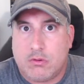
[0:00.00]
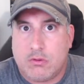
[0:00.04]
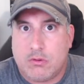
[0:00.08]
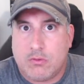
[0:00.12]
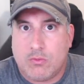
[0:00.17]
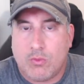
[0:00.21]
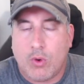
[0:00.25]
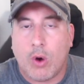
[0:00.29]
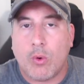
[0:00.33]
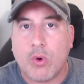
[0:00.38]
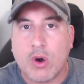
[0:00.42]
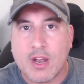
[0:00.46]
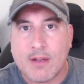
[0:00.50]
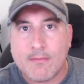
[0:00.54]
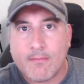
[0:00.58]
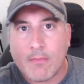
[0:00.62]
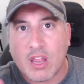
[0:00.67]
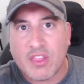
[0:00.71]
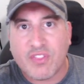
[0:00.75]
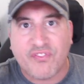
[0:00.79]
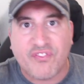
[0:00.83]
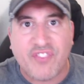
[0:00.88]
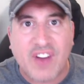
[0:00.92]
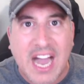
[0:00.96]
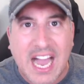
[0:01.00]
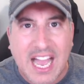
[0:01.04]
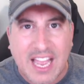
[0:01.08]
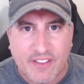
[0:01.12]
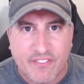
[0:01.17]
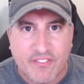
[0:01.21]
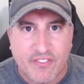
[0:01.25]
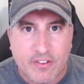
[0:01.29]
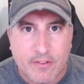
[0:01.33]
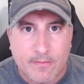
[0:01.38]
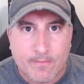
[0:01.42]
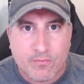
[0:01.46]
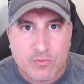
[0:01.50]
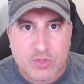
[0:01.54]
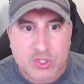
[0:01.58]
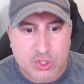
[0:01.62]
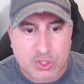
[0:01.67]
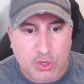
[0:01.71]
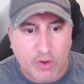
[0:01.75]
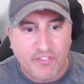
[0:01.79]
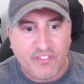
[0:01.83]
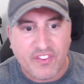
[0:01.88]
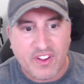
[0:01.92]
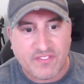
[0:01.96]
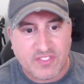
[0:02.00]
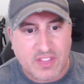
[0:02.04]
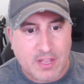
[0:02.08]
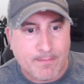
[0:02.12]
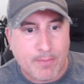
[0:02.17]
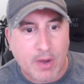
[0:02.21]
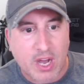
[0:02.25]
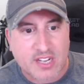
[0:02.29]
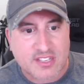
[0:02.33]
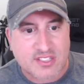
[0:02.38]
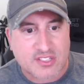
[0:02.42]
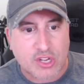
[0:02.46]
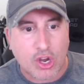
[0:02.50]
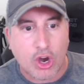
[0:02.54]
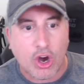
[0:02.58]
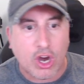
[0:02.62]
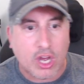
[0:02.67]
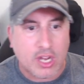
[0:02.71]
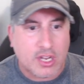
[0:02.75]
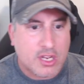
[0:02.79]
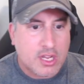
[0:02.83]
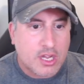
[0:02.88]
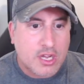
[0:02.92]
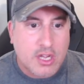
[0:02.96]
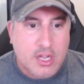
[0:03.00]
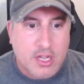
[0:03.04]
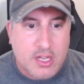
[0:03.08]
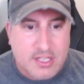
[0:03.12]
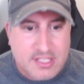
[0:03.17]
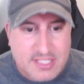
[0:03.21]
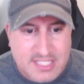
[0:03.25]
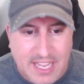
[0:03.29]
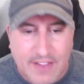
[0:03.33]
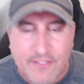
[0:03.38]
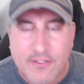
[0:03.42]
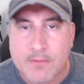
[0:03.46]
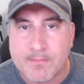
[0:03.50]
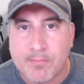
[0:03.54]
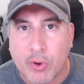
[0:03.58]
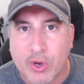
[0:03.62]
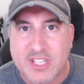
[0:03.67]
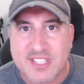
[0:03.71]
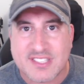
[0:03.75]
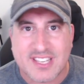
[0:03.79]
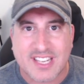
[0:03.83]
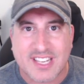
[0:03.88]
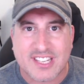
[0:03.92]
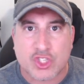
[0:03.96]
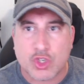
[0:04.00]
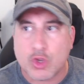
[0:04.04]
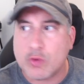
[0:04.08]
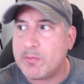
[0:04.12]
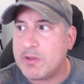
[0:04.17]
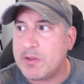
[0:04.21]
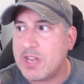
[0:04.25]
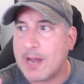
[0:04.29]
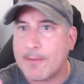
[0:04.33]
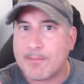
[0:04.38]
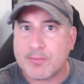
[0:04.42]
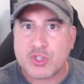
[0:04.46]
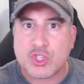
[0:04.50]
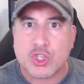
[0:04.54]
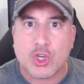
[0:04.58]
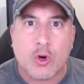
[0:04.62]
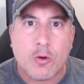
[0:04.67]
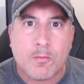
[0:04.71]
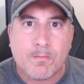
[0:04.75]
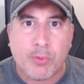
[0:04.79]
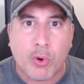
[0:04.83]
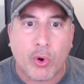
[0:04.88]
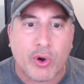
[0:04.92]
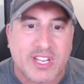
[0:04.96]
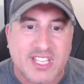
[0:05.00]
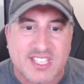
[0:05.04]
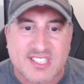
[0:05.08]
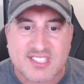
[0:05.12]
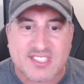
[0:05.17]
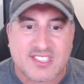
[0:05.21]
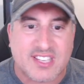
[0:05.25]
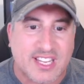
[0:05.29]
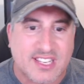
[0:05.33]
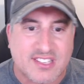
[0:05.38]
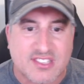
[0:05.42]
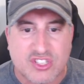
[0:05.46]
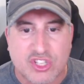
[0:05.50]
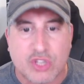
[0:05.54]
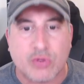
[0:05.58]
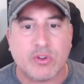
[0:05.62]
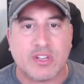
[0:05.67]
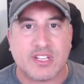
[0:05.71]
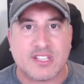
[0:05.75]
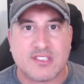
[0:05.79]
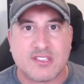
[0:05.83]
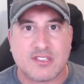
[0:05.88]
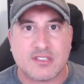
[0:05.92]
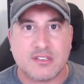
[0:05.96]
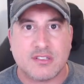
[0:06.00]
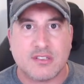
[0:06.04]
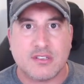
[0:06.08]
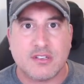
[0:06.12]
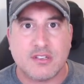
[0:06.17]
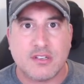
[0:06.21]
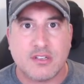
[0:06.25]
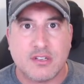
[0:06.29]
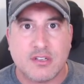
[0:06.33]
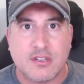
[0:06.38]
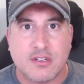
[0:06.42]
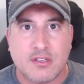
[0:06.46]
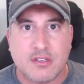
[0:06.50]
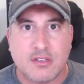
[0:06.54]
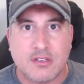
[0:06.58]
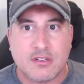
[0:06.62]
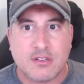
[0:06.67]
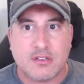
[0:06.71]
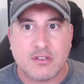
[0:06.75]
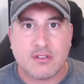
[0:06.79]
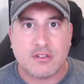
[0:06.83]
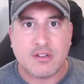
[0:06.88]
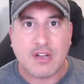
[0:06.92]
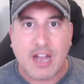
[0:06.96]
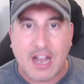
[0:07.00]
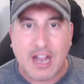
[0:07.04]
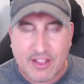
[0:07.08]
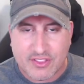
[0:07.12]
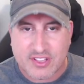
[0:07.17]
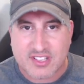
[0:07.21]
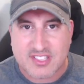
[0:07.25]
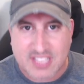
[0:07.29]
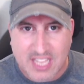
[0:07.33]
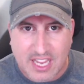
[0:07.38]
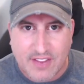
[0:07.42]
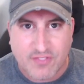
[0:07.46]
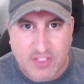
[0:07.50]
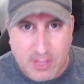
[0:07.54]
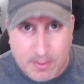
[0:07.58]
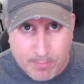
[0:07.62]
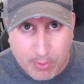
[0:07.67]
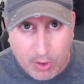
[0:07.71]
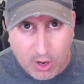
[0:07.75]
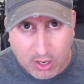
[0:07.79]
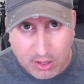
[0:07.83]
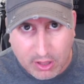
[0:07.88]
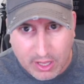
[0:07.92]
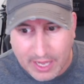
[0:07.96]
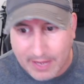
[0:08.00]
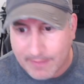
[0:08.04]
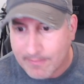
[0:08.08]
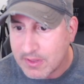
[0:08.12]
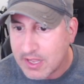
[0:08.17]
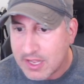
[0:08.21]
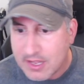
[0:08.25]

well, we're in month five. So 50 bucks gone, 7.6, you'd be up 2.6 units on the safety parlay.